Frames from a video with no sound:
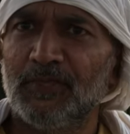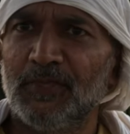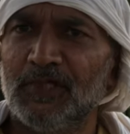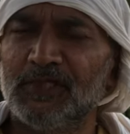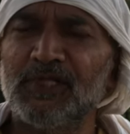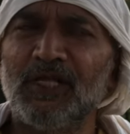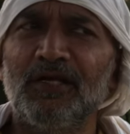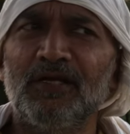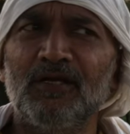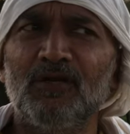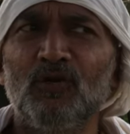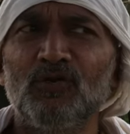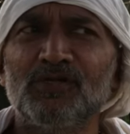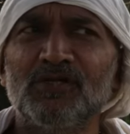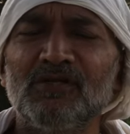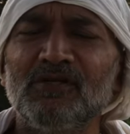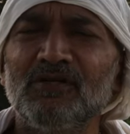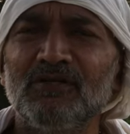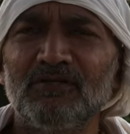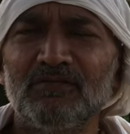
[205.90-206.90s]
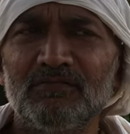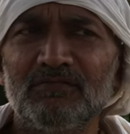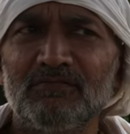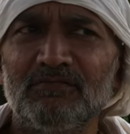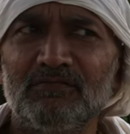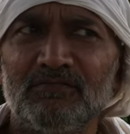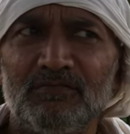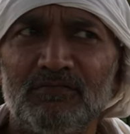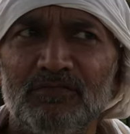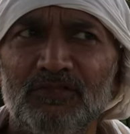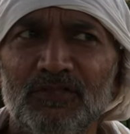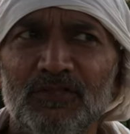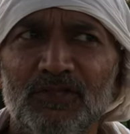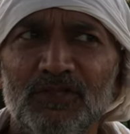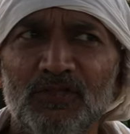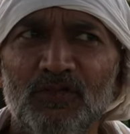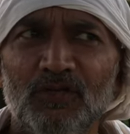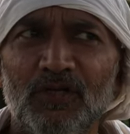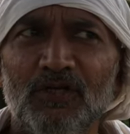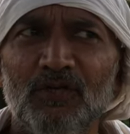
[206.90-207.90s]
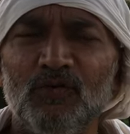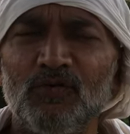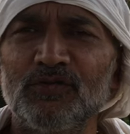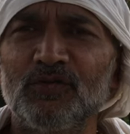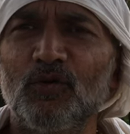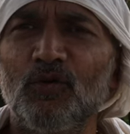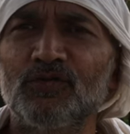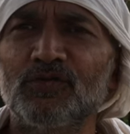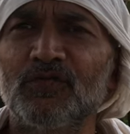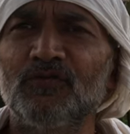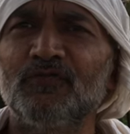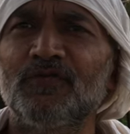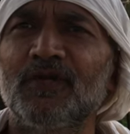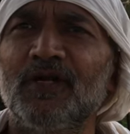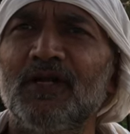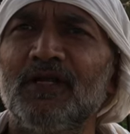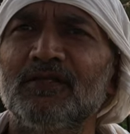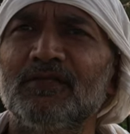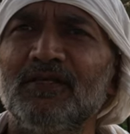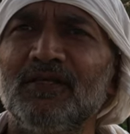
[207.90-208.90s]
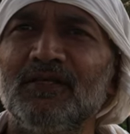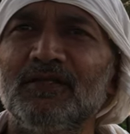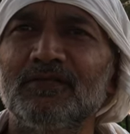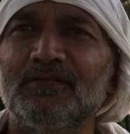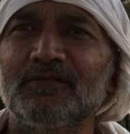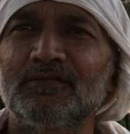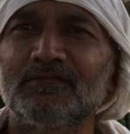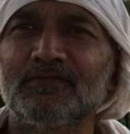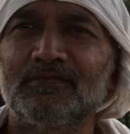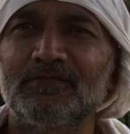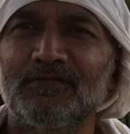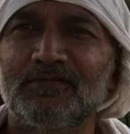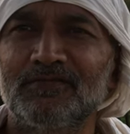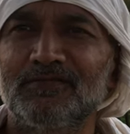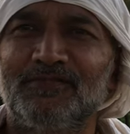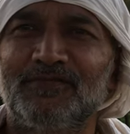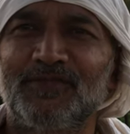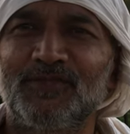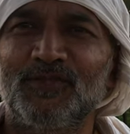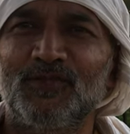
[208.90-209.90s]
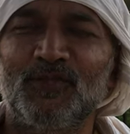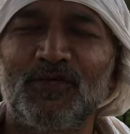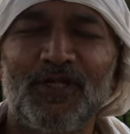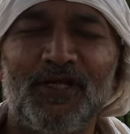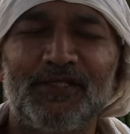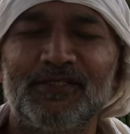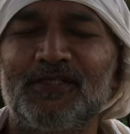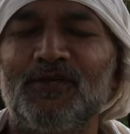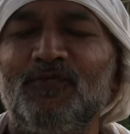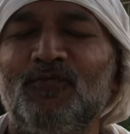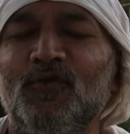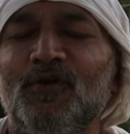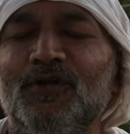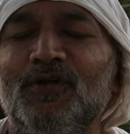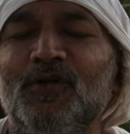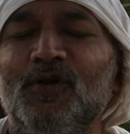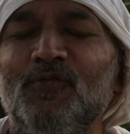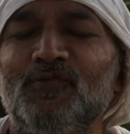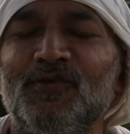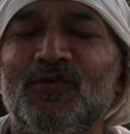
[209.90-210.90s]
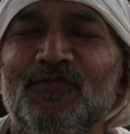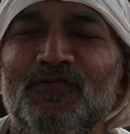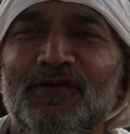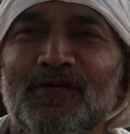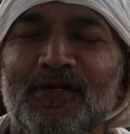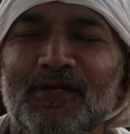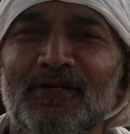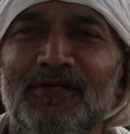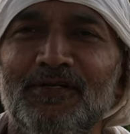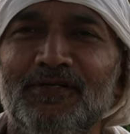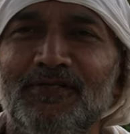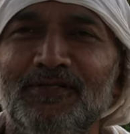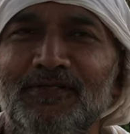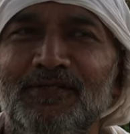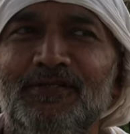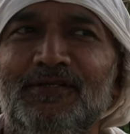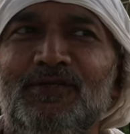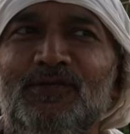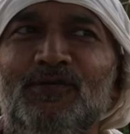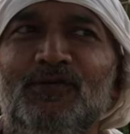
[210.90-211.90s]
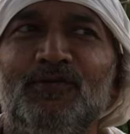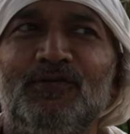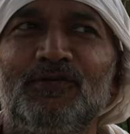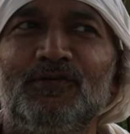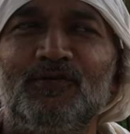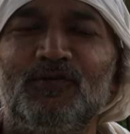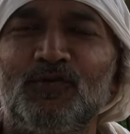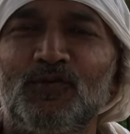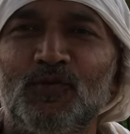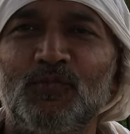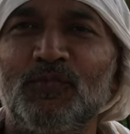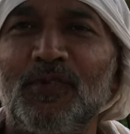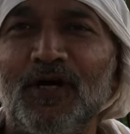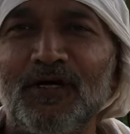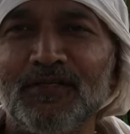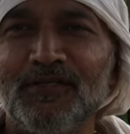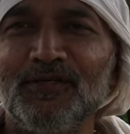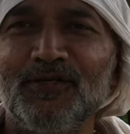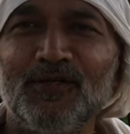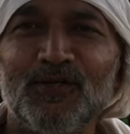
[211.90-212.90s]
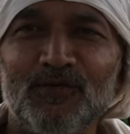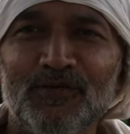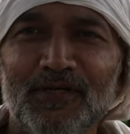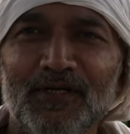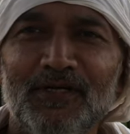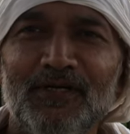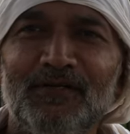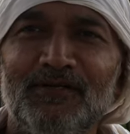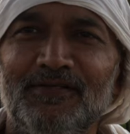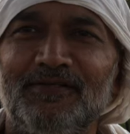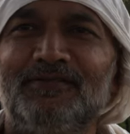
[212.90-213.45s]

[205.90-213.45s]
It's like an ocean. You can use the ocean for anything. Take some water out of it, to bathe into it,